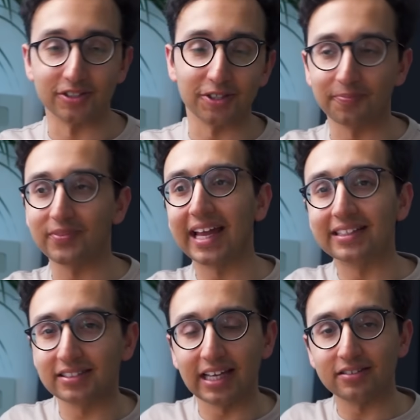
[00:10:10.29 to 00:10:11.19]
So
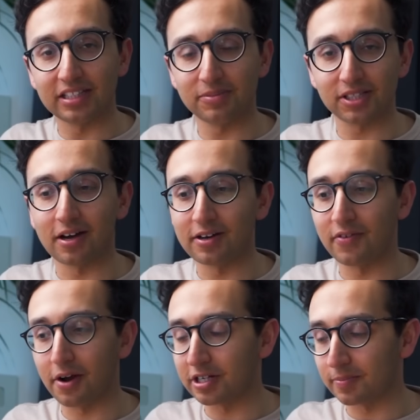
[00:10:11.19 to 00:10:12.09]
it seems to kind of
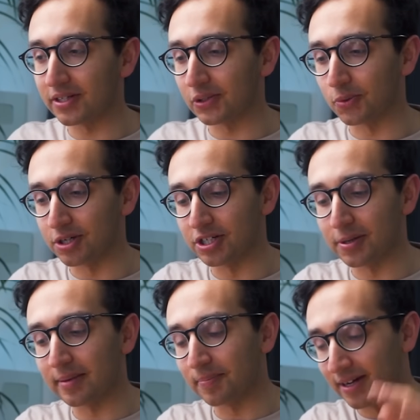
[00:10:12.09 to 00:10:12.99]
vary depending on what you're
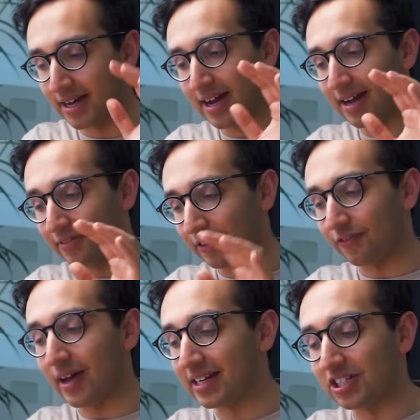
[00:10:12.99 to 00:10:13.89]
doing, but the
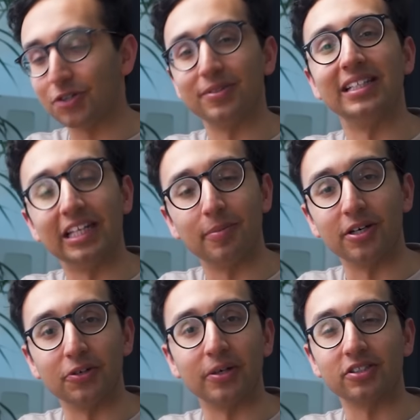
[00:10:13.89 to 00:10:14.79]
fan issue is a little bit
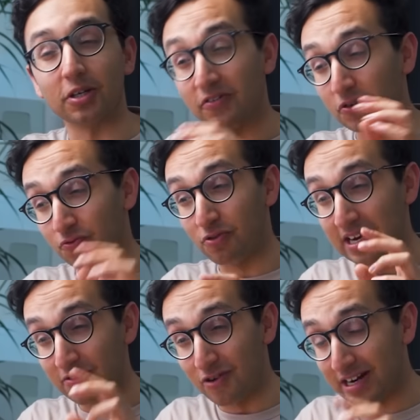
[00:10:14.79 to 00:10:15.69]
annoying. So if you
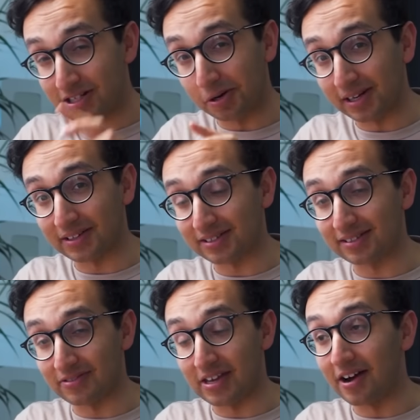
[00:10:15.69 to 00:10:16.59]
really, really don't like
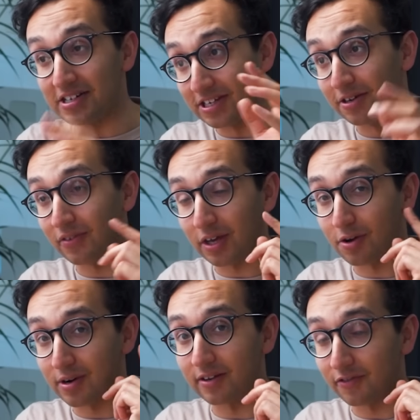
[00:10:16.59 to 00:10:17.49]
the idea of
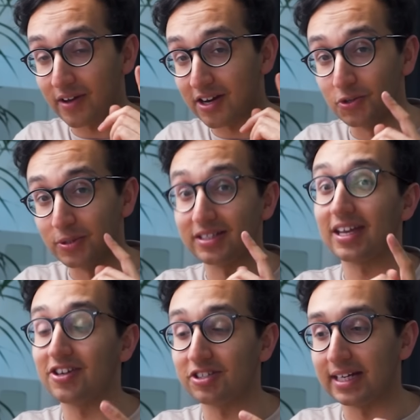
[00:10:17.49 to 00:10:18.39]
hearing a fan noise
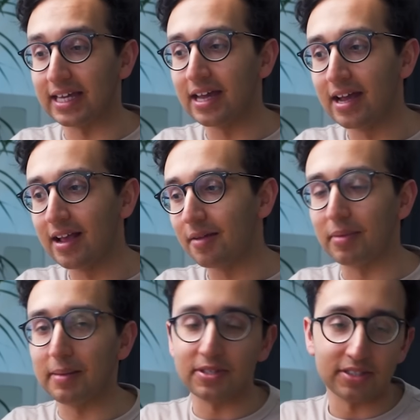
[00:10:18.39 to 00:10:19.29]
occasionally,
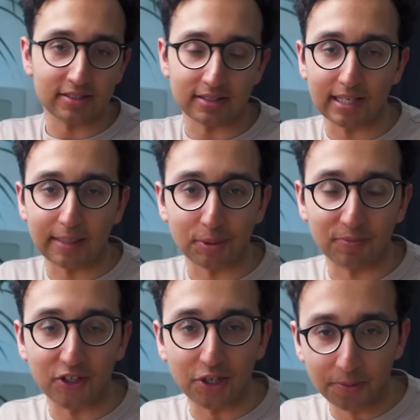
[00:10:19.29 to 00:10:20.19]
maybe this isn't the laptop
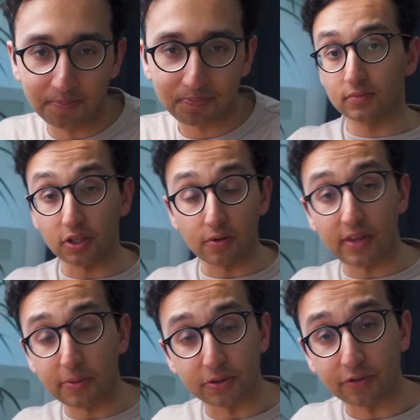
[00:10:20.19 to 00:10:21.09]
for you. So
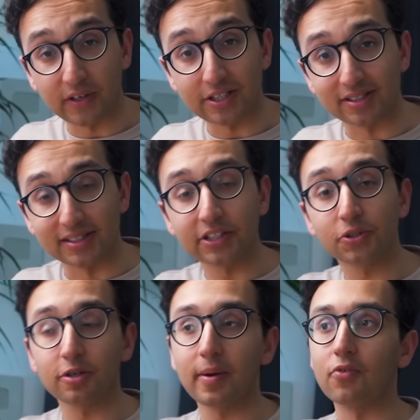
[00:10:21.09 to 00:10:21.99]
that was all the features. Let's
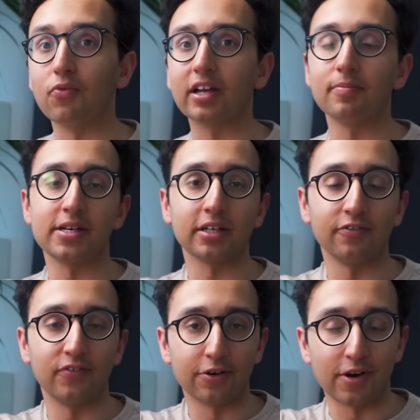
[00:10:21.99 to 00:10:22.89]
talk about recommended
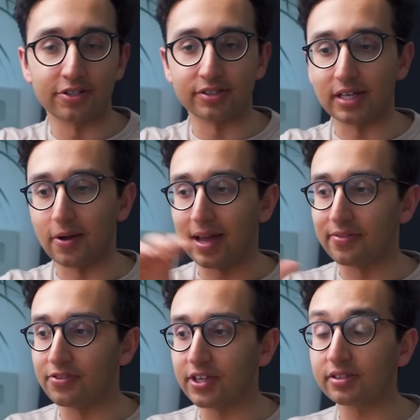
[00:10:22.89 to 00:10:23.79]
configurations now.
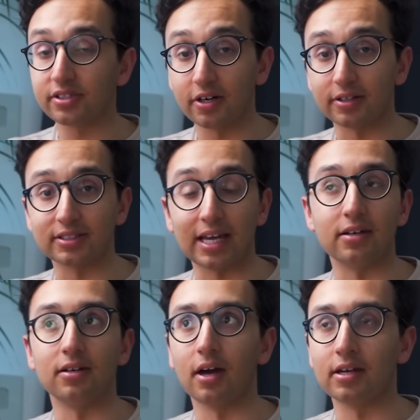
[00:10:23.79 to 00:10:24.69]
And this starts
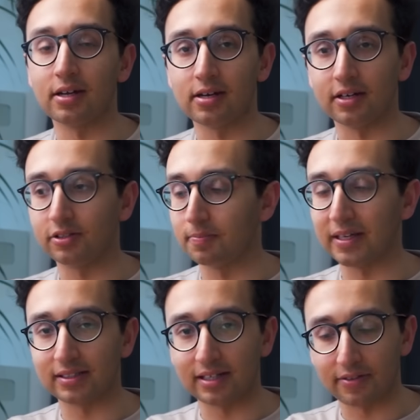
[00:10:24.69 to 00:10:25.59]
at $999, so
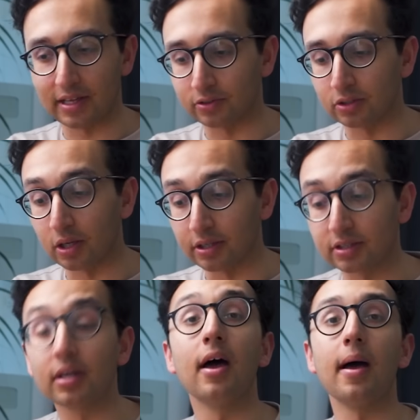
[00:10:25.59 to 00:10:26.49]
basically
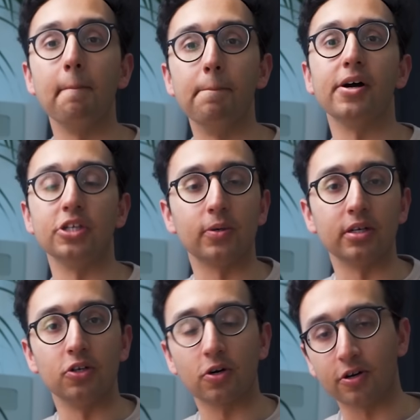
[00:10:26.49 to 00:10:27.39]
$1,000, but you
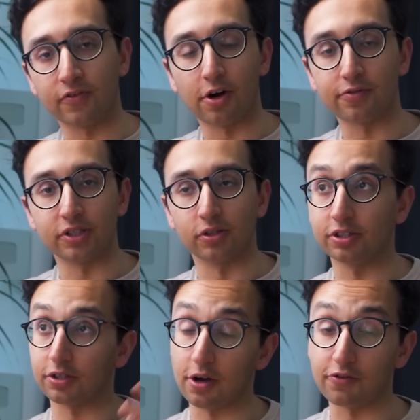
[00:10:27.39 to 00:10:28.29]
can knock off $100
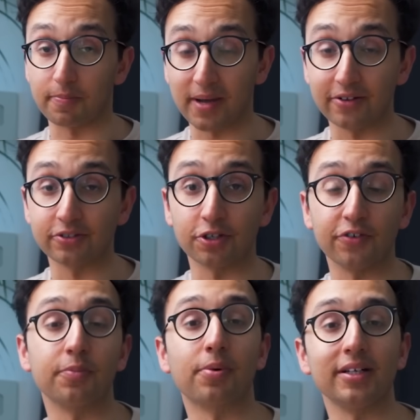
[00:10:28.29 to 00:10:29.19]
or £100
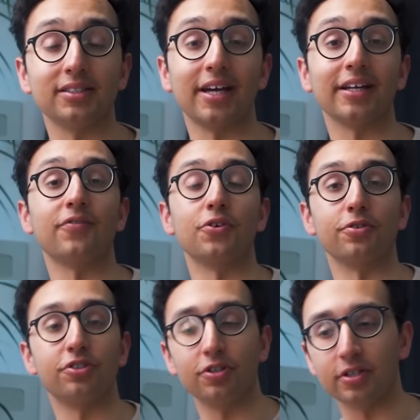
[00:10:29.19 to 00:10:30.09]
off the price tag if you're
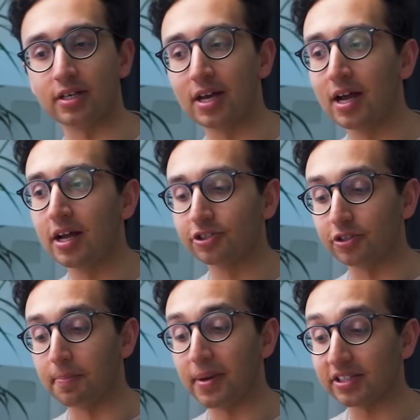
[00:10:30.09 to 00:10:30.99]
a student. So
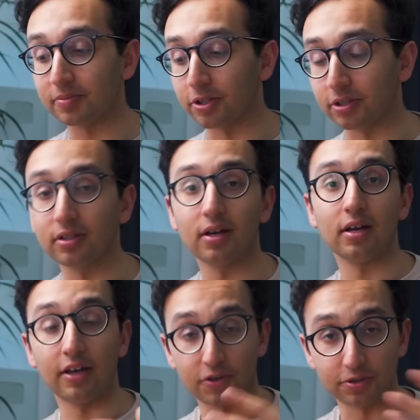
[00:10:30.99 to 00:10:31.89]
the base model,
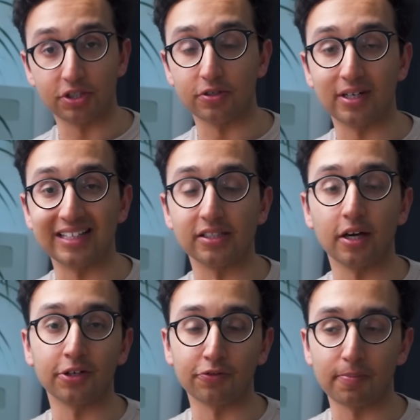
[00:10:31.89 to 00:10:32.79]
if you're a student, is
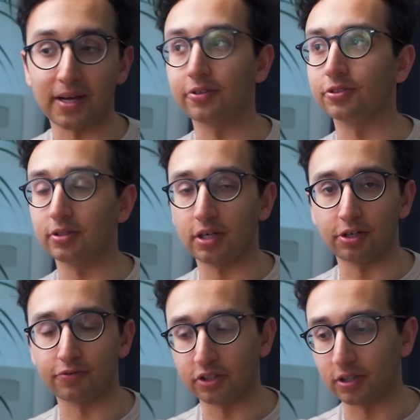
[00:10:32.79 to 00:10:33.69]
£900 or
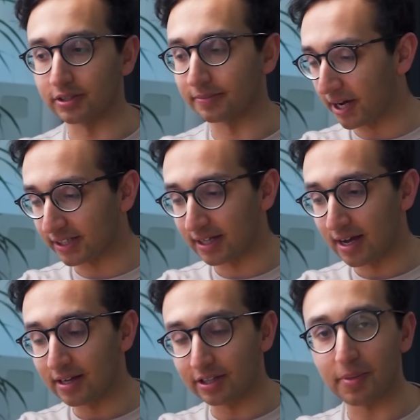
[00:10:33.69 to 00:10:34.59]
$900. But
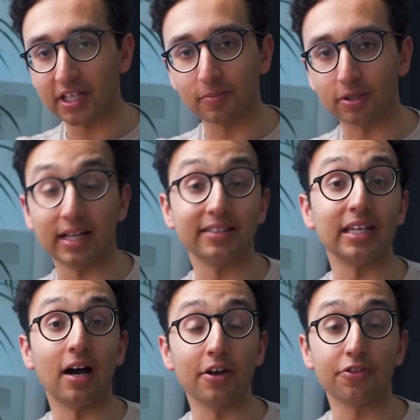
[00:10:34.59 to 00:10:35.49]
the base model has
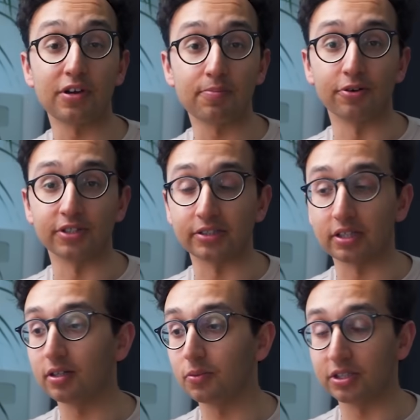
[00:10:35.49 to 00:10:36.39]
the i3
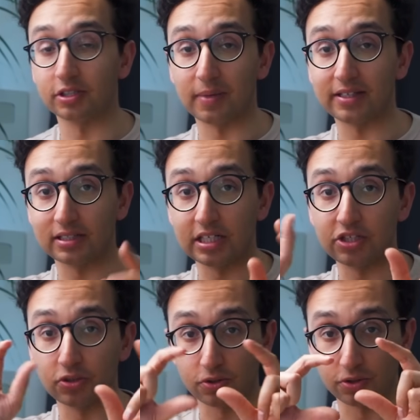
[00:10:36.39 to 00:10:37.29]
processor, which is basically
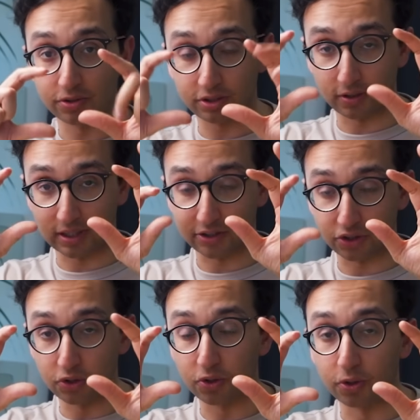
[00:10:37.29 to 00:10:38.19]
dual core, so only has
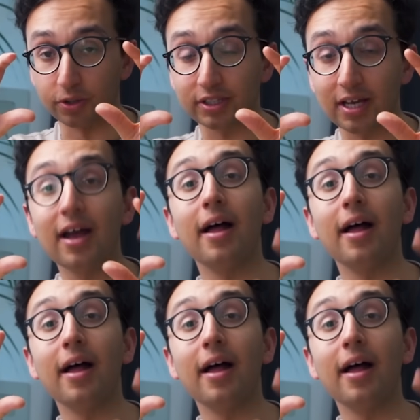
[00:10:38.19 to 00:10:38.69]
two cores.